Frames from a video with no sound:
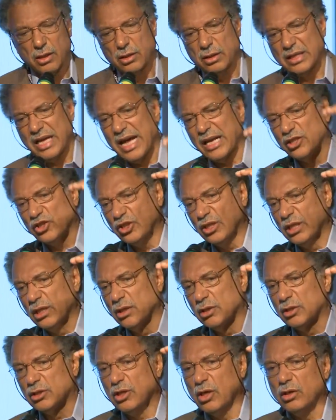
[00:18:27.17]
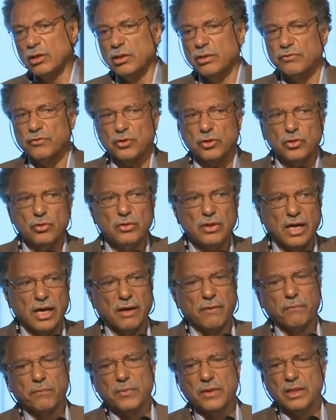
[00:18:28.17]
catching a ton of tuna
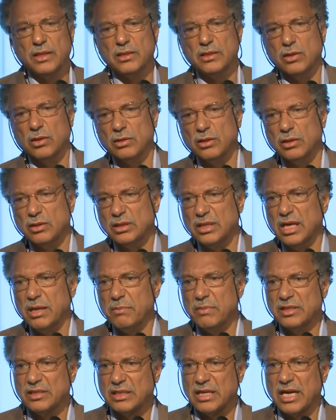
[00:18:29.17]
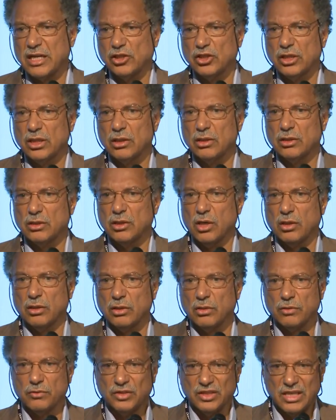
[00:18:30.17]
is not the same as catching a ton
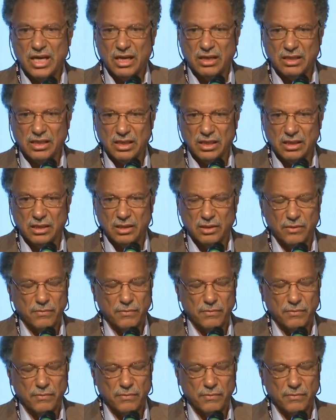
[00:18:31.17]
of sardine.